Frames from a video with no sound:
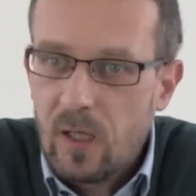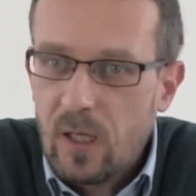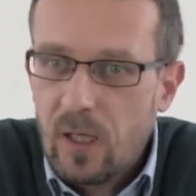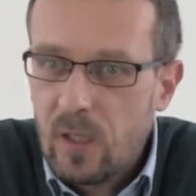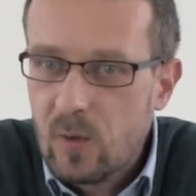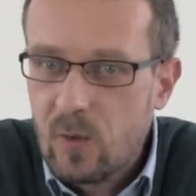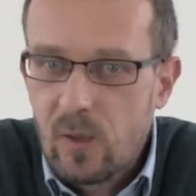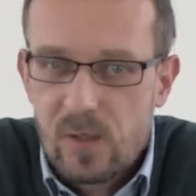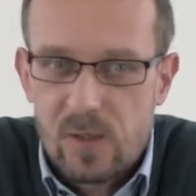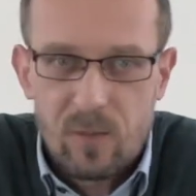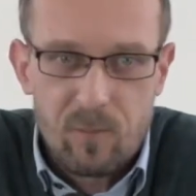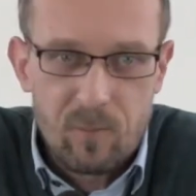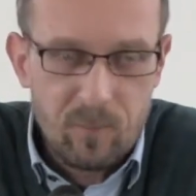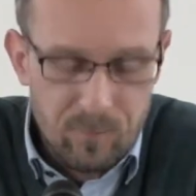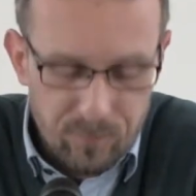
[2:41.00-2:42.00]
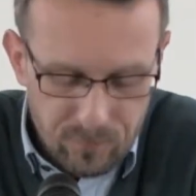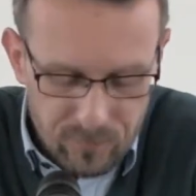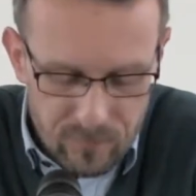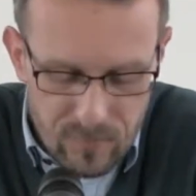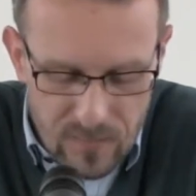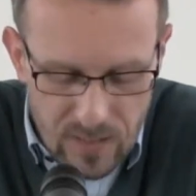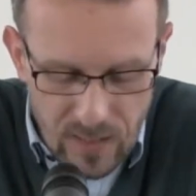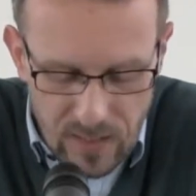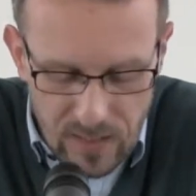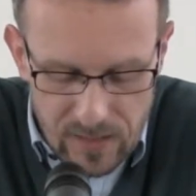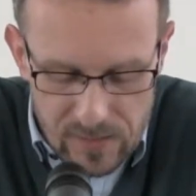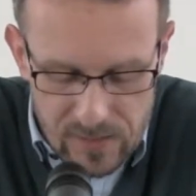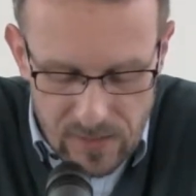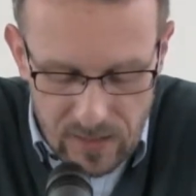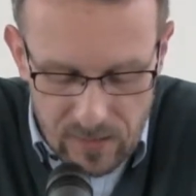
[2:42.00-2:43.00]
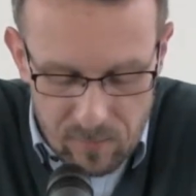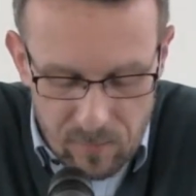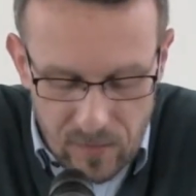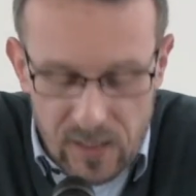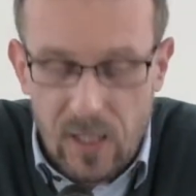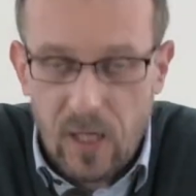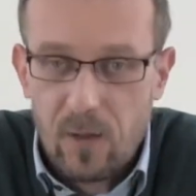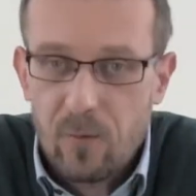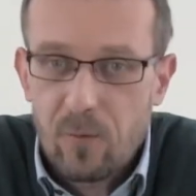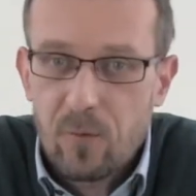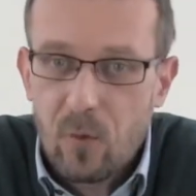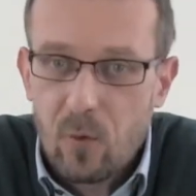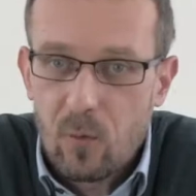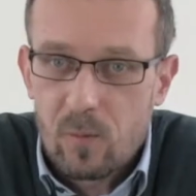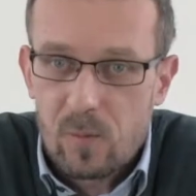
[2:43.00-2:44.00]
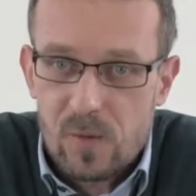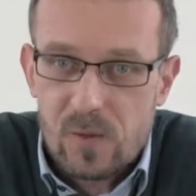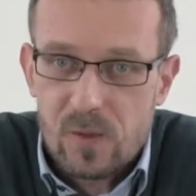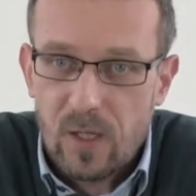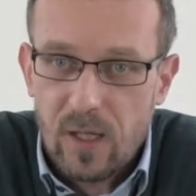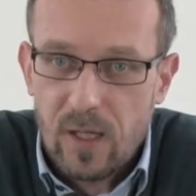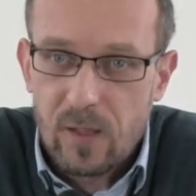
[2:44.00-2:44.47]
Hinduism, and many other forms